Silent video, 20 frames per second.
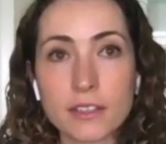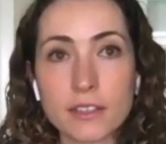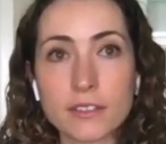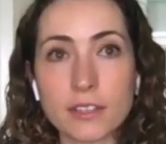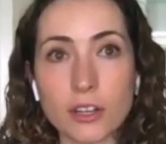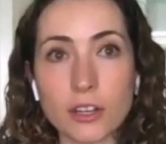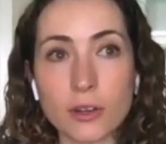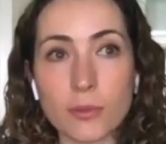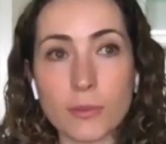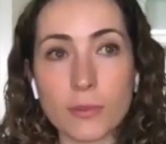
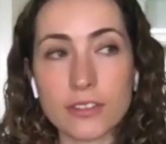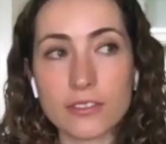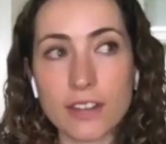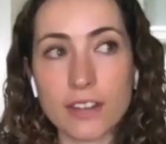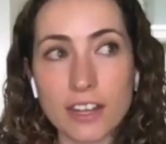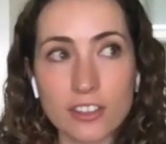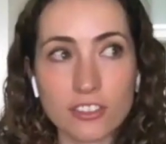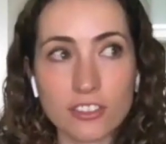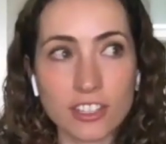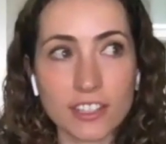So my
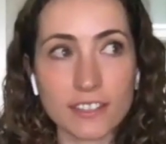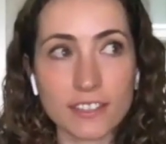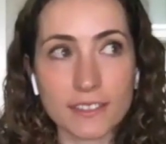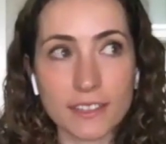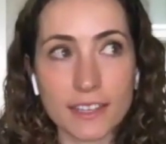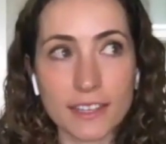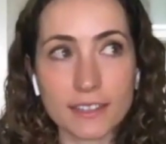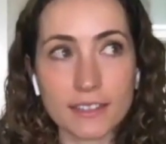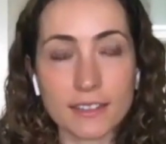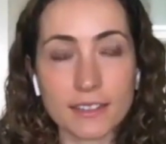strategy is
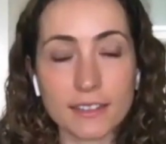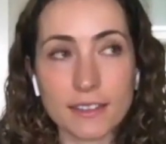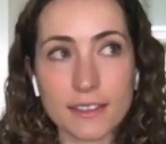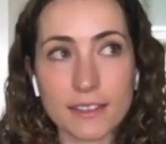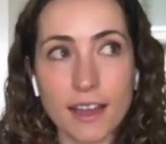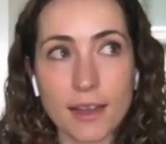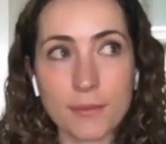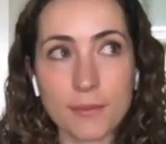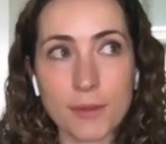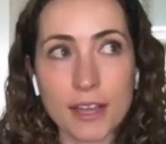like
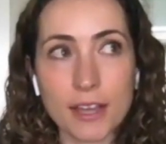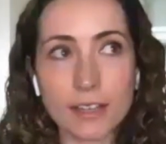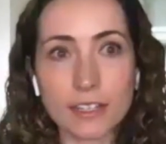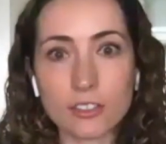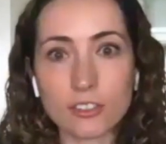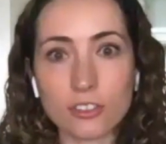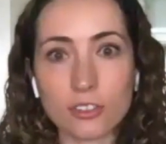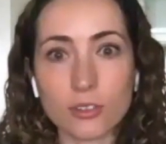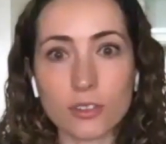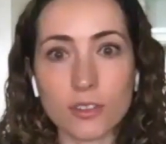I'm not
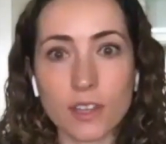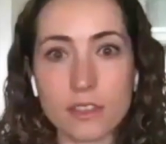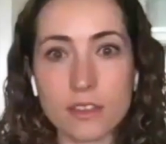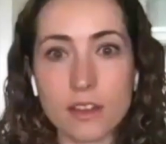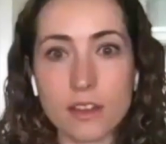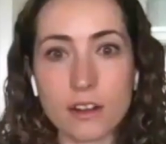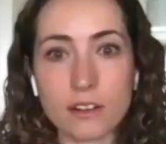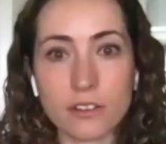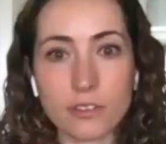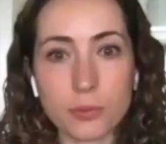going to choose like the
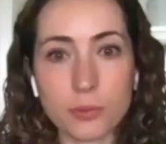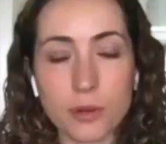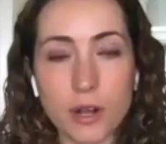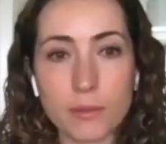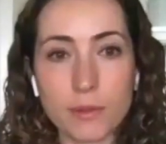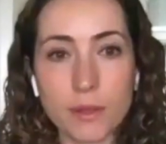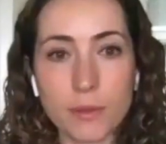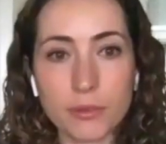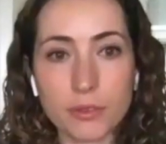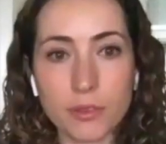hardest
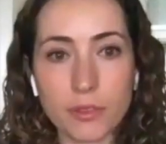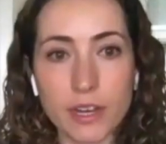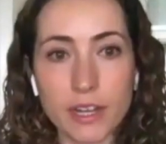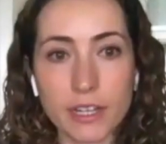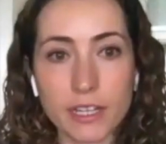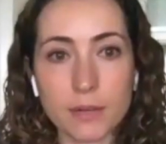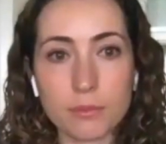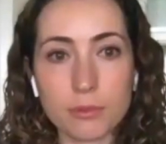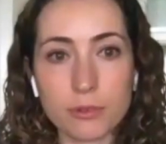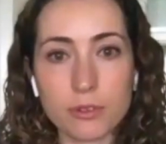problem so that I
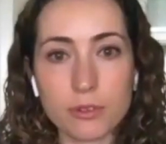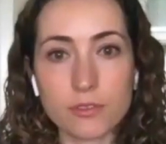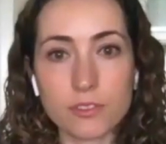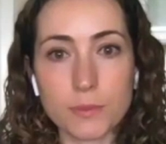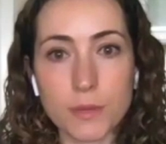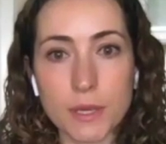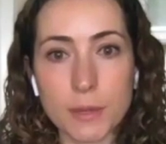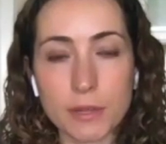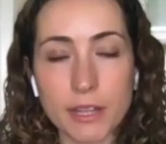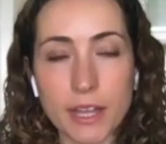can prove to
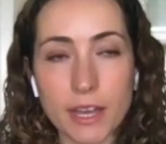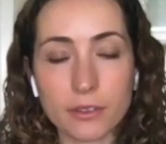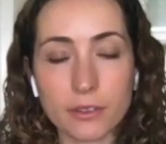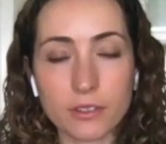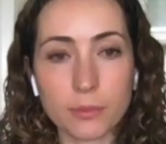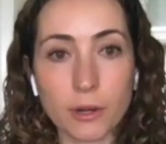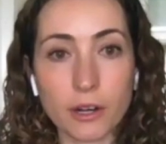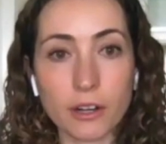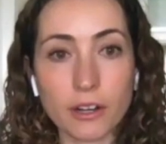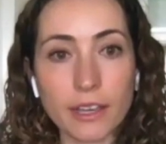people how
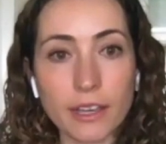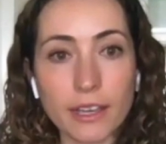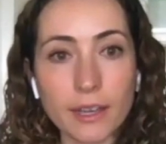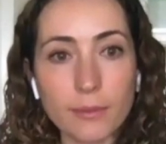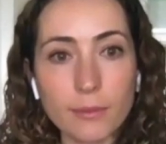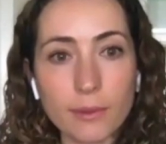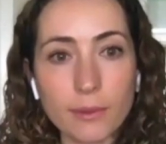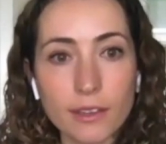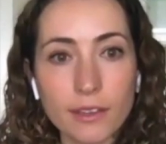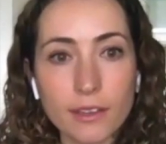smart I
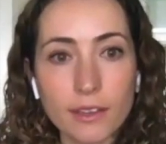am.